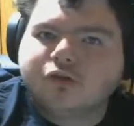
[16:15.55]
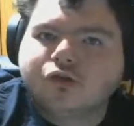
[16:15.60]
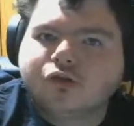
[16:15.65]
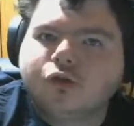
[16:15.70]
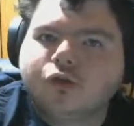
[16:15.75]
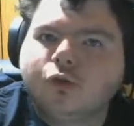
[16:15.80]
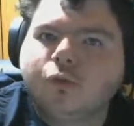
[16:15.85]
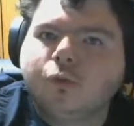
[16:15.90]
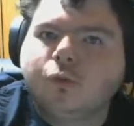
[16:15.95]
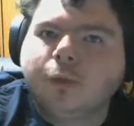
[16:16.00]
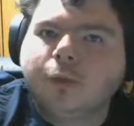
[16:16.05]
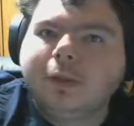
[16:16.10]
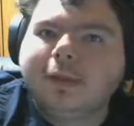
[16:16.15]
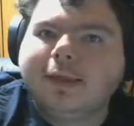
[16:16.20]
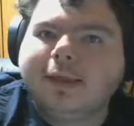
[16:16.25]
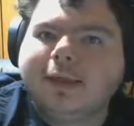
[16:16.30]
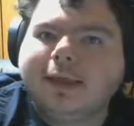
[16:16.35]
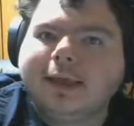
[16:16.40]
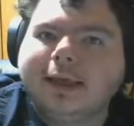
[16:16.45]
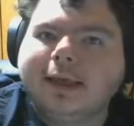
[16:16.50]
do with the
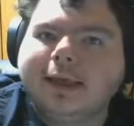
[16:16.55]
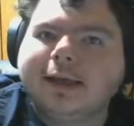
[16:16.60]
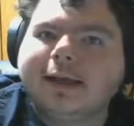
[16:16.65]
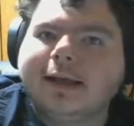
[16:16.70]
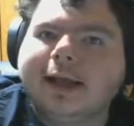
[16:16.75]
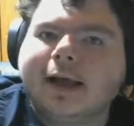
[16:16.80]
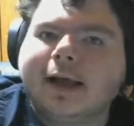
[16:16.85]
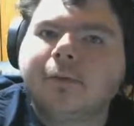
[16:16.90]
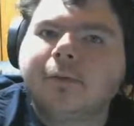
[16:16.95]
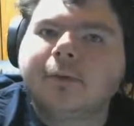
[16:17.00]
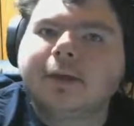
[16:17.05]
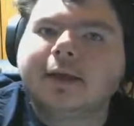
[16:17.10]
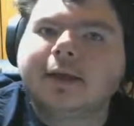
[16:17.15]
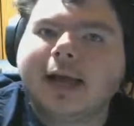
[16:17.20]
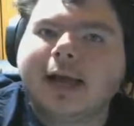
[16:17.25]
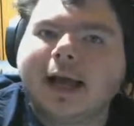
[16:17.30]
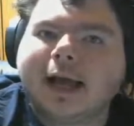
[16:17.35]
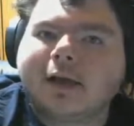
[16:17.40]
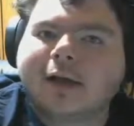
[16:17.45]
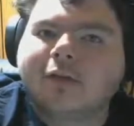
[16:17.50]
kid and how we could
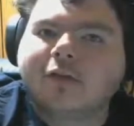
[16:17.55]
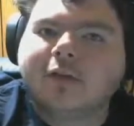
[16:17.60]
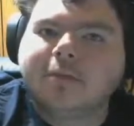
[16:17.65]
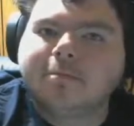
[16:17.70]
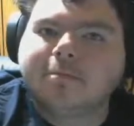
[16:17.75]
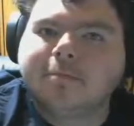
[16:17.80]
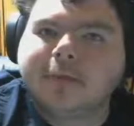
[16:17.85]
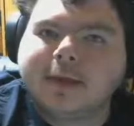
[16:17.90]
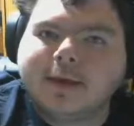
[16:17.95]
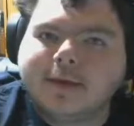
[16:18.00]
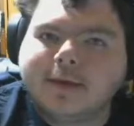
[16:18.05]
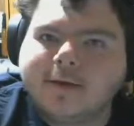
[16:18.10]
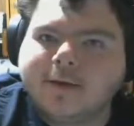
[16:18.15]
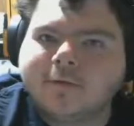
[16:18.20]
actually be,